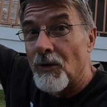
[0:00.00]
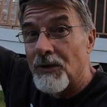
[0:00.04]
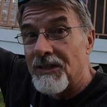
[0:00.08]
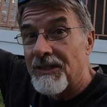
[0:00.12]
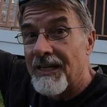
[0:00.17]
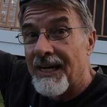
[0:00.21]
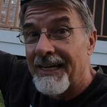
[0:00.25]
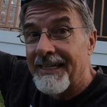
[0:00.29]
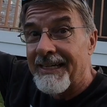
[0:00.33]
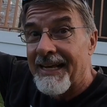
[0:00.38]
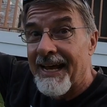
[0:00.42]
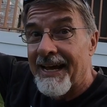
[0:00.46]

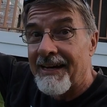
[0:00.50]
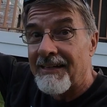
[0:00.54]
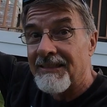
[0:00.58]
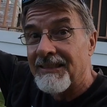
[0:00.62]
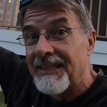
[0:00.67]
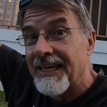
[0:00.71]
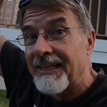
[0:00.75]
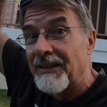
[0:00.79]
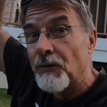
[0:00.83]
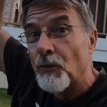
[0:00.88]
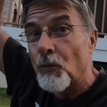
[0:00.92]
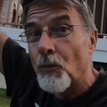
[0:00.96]
side of the house
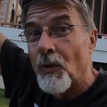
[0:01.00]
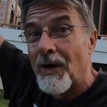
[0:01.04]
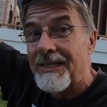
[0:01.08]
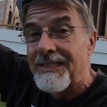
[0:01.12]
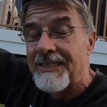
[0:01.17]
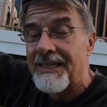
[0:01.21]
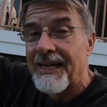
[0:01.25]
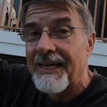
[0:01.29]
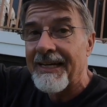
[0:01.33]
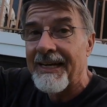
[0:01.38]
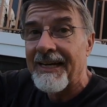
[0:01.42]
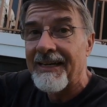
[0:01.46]
and the
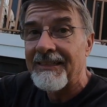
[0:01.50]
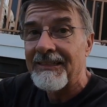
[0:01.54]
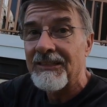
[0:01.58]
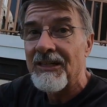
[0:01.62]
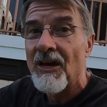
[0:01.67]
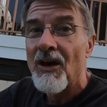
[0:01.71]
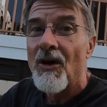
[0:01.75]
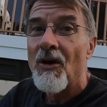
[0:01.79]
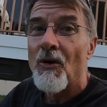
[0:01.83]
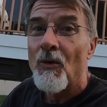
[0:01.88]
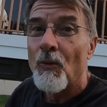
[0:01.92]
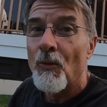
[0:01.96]
west side of the house,
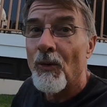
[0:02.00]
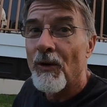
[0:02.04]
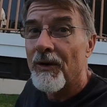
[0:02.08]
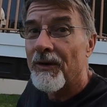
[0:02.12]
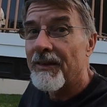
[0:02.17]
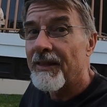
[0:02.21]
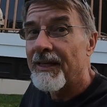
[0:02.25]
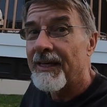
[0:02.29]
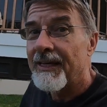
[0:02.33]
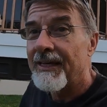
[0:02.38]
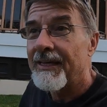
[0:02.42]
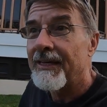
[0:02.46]
where
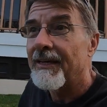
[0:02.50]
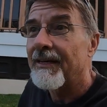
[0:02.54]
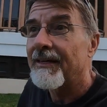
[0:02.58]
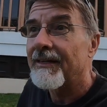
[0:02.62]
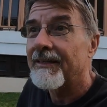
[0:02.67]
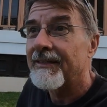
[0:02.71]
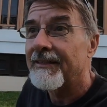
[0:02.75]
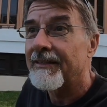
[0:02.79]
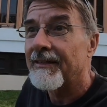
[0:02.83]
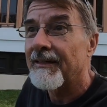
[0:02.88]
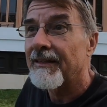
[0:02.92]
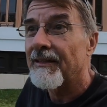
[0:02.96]

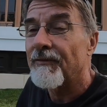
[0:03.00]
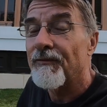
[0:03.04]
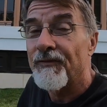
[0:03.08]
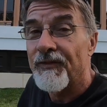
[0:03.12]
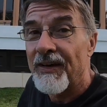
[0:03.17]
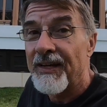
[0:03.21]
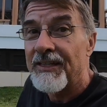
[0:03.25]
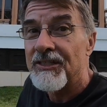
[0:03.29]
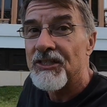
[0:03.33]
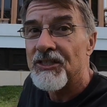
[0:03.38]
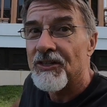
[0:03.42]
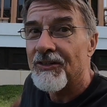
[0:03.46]
the
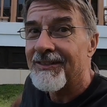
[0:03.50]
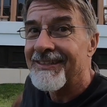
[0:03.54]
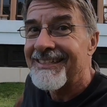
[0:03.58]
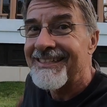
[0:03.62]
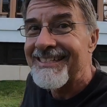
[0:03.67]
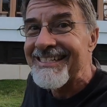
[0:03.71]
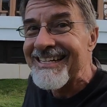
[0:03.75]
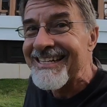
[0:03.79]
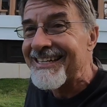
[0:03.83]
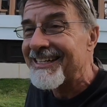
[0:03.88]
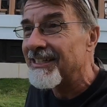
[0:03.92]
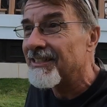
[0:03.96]
finisher
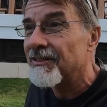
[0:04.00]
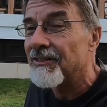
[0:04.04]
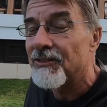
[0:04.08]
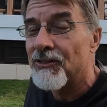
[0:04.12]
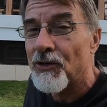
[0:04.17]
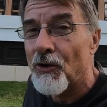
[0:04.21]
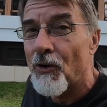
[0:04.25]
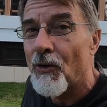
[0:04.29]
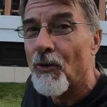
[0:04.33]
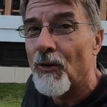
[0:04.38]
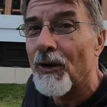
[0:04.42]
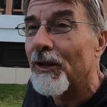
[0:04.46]
did it
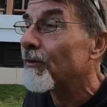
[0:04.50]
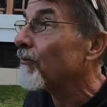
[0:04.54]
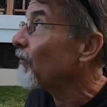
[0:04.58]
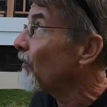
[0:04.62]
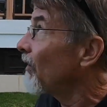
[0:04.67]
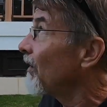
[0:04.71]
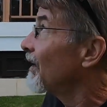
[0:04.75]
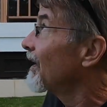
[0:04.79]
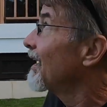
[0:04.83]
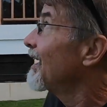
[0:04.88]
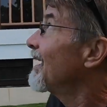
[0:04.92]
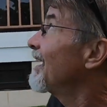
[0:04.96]
totally
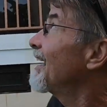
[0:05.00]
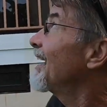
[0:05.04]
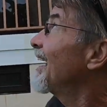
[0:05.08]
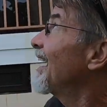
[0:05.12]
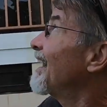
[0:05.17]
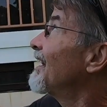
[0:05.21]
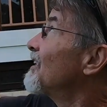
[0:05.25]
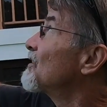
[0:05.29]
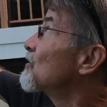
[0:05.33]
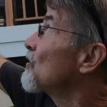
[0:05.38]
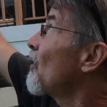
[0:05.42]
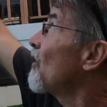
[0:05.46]
wrong.
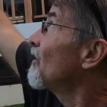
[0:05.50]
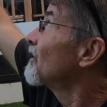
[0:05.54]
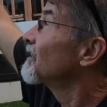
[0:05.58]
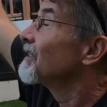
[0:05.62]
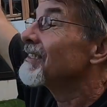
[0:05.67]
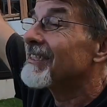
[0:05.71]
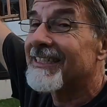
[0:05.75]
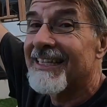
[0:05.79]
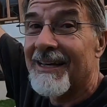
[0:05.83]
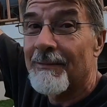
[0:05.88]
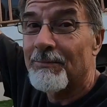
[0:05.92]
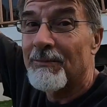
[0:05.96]
And it's all, you
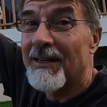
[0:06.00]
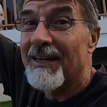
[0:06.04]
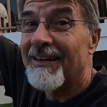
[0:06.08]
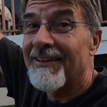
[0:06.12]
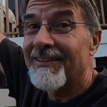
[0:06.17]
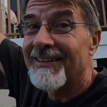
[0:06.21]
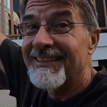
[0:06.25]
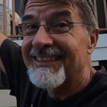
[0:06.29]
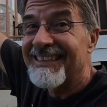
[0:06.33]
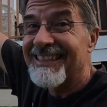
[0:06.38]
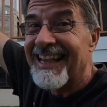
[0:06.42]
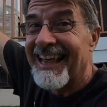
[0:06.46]
see up there,
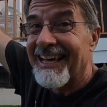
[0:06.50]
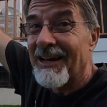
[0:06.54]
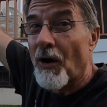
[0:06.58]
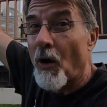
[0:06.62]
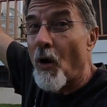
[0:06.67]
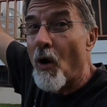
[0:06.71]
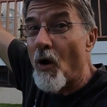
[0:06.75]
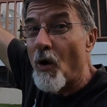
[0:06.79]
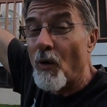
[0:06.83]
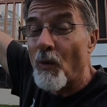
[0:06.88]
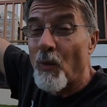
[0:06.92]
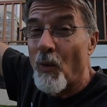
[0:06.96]
it's like
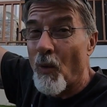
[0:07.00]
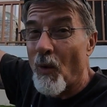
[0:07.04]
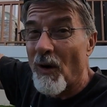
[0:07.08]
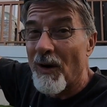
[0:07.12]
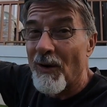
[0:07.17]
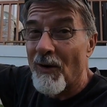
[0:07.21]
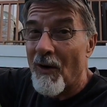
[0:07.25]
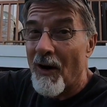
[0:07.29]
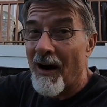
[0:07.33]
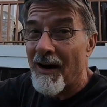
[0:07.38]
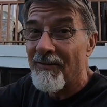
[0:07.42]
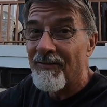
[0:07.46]
all
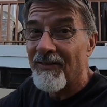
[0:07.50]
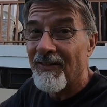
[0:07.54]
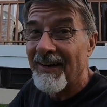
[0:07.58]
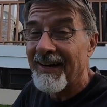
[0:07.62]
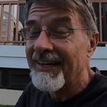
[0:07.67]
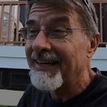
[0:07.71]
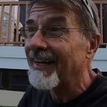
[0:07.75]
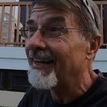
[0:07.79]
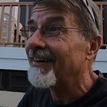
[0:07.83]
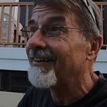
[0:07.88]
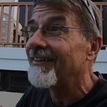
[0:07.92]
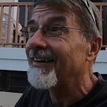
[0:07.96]
worn off
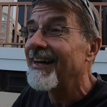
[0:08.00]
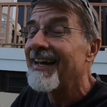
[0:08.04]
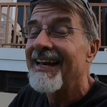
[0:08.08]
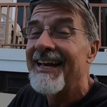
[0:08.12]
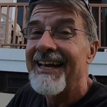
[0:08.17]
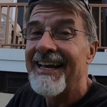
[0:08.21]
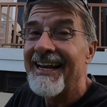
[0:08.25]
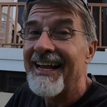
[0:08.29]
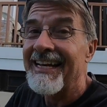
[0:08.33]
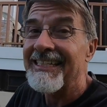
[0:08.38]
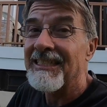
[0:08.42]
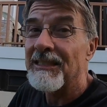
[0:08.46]
right now.
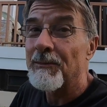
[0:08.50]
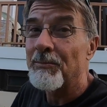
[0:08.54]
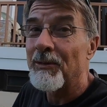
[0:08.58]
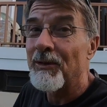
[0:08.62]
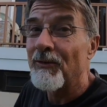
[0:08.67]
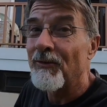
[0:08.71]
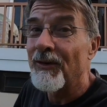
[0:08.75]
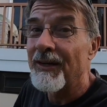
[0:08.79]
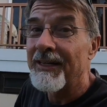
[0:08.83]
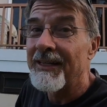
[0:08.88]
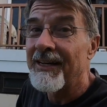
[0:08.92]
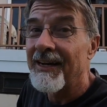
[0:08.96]
It has to be
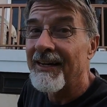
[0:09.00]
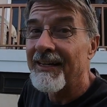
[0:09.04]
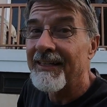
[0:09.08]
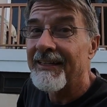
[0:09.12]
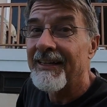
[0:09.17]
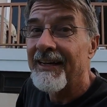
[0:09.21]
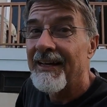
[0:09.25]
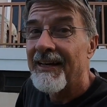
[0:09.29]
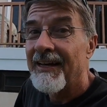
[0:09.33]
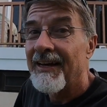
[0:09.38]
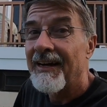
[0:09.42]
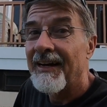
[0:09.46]

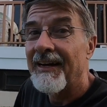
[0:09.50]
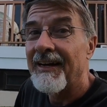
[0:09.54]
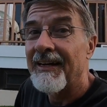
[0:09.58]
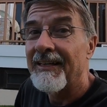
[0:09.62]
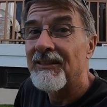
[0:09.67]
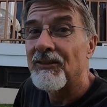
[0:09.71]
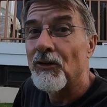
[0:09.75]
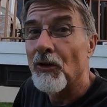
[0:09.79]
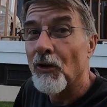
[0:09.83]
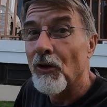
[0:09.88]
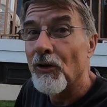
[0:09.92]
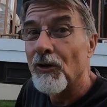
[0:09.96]
redone
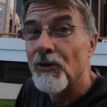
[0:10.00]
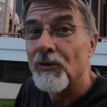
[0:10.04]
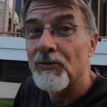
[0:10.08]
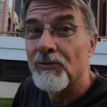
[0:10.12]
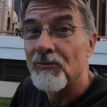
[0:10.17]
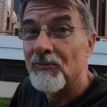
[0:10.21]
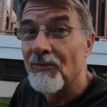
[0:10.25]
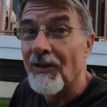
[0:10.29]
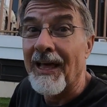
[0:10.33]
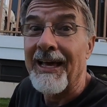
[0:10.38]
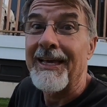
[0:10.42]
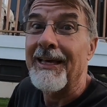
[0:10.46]
to look
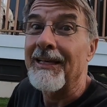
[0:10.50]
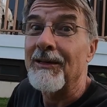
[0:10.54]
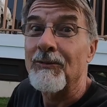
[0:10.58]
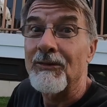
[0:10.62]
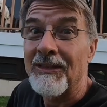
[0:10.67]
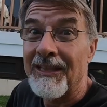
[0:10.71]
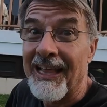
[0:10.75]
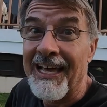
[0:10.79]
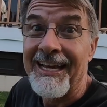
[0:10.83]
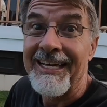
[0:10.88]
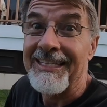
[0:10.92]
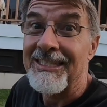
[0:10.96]
like
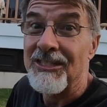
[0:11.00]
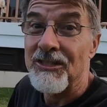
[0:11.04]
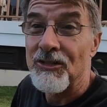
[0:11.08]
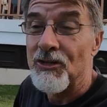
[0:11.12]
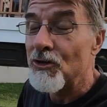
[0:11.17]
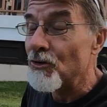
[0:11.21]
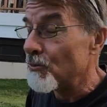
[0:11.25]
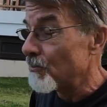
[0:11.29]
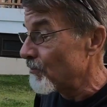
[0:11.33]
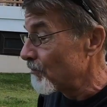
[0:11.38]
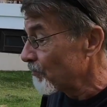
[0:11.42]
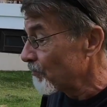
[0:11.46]
it's new.